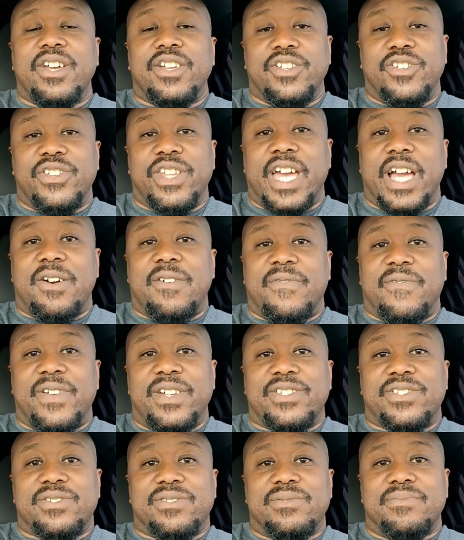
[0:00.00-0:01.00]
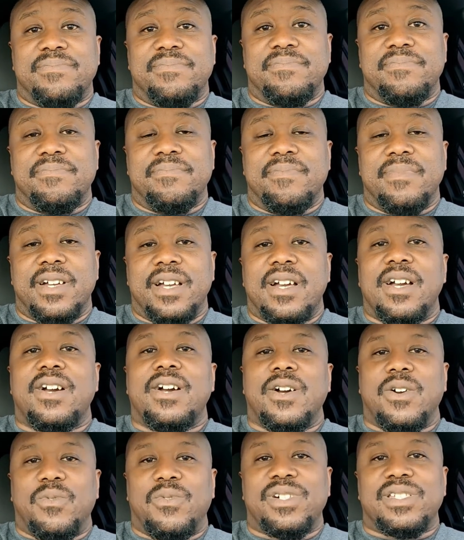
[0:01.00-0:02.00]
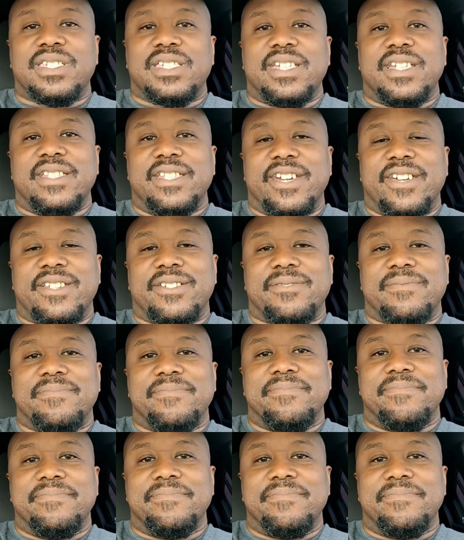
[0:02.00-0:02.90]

You're now official. We'll see you later.